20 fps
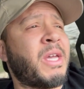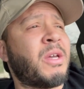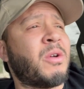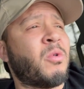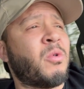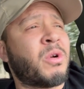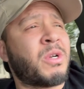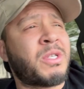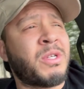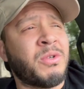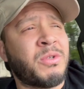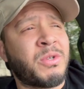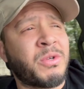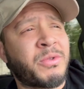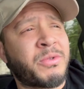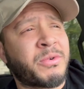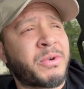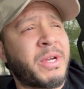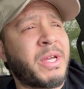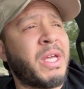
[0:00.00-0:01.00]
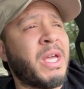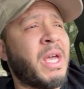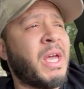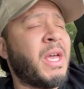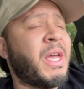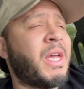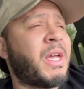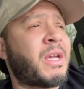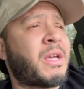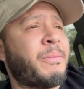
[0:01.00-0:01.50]
or 2.23
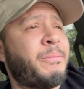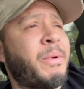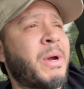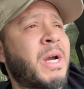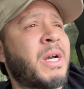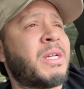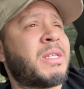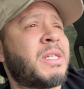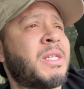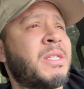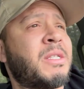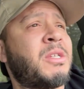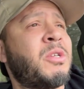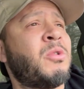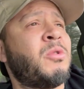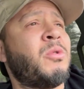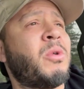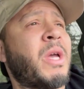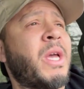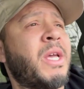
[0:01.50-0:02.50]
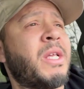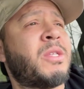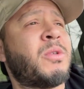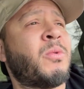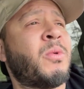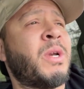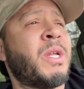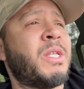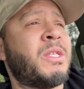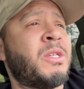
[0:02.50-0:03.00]
in comparison to a
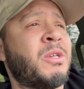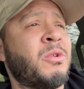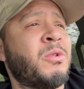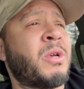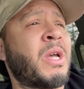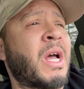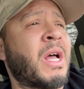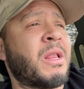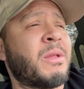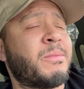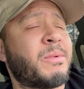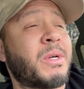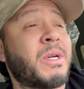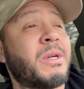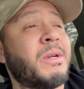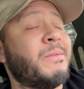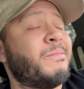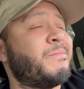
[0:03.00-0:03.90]
22 caliber,